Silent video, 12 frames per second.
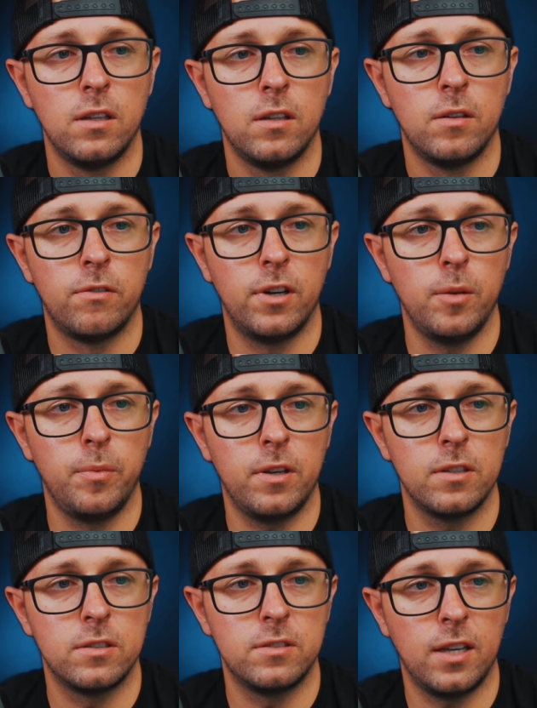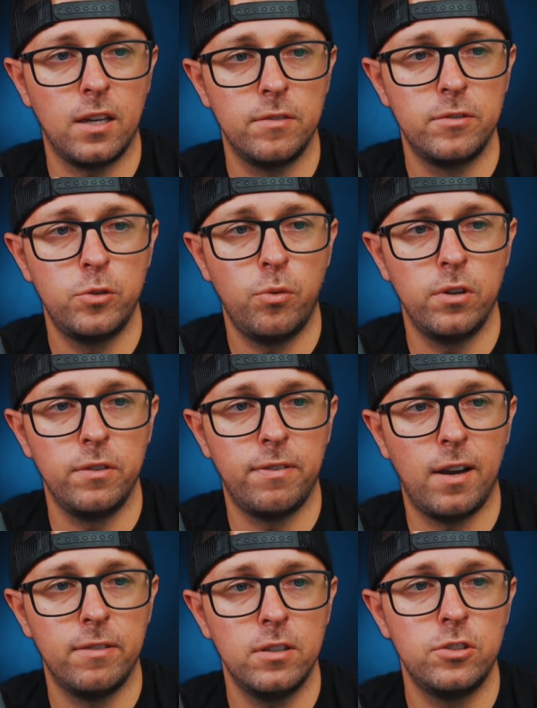right? Because it's negative
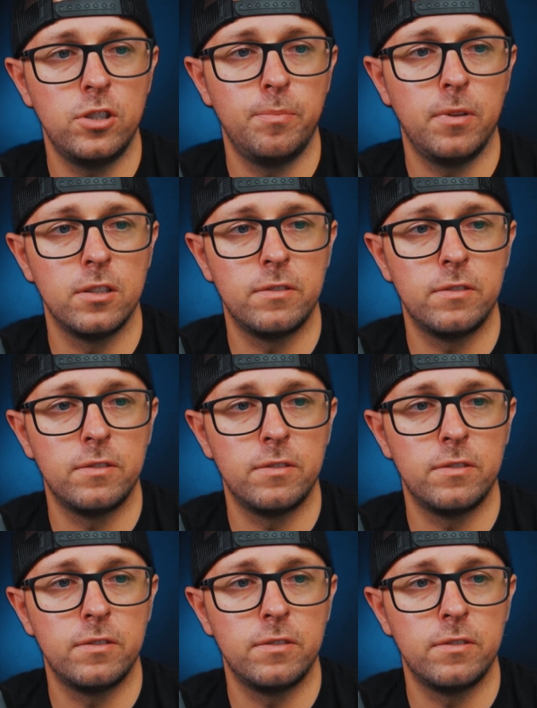2,500 plus